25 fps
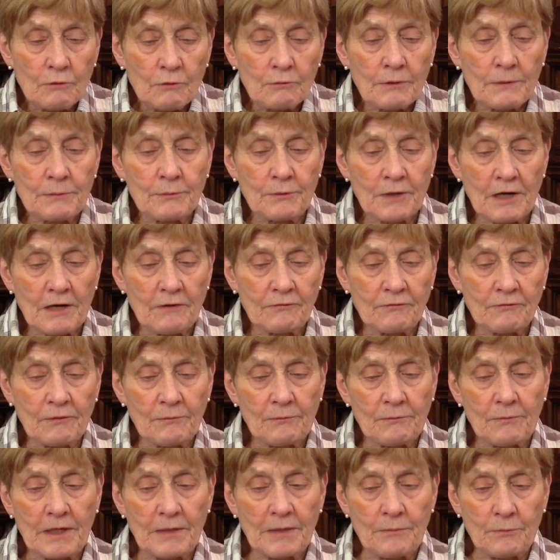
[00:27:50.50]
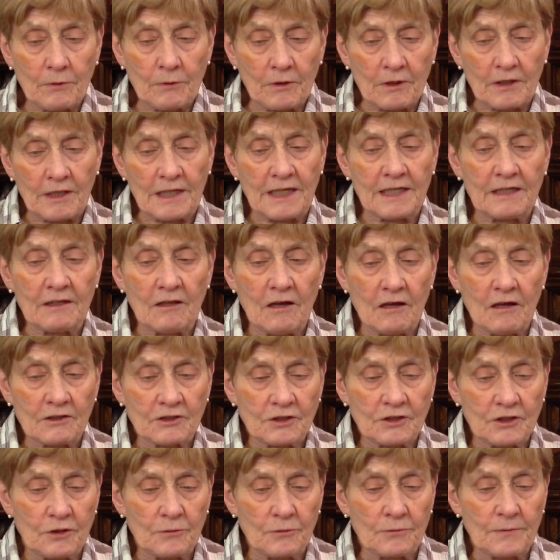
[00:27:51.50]
We pray for people in
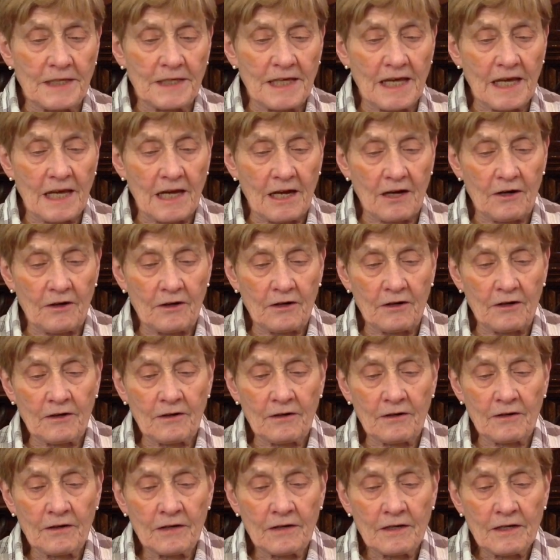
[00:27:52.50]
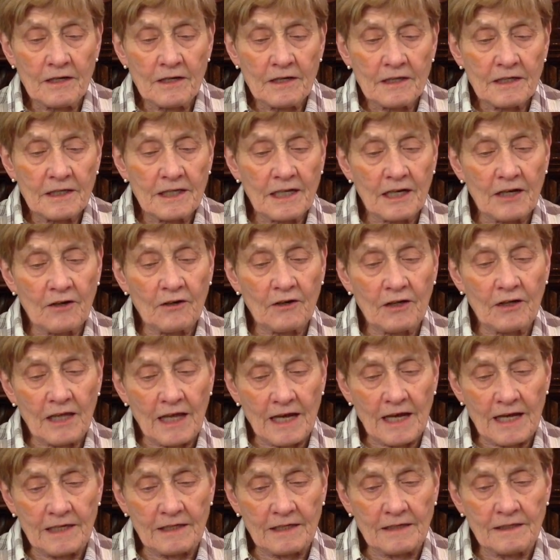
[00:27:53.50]
long term care
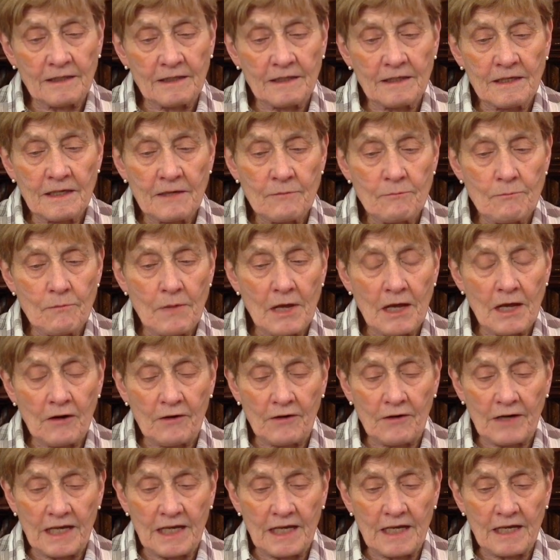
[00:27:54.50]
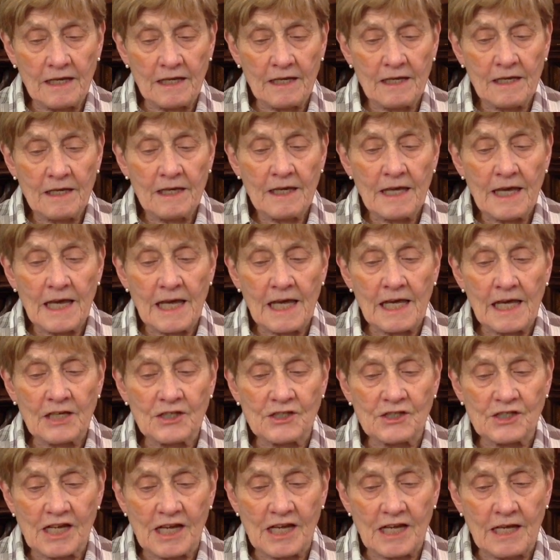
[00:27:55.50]
Caroline, Mary,
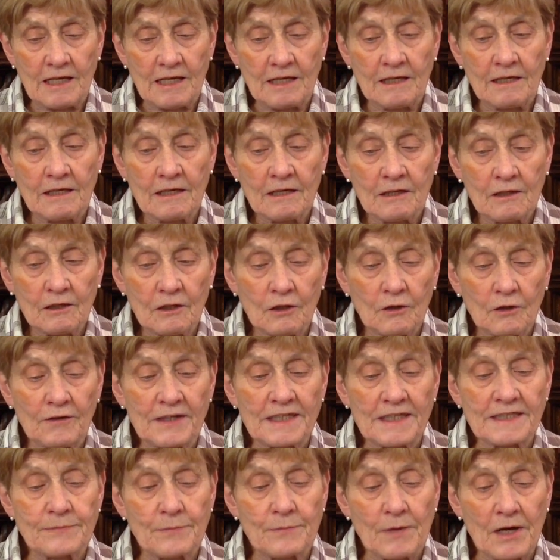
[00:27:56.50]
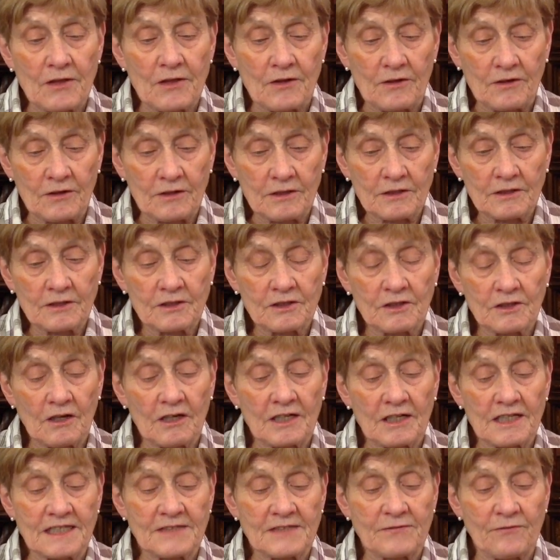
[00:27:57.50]
AJ, Laurie's mother,
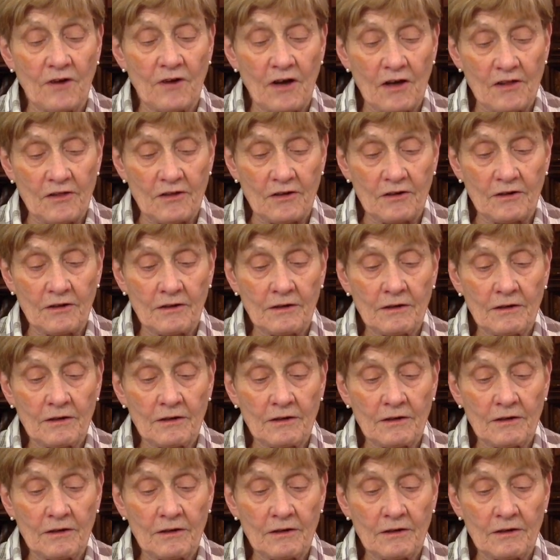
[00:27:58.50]
Donna's father.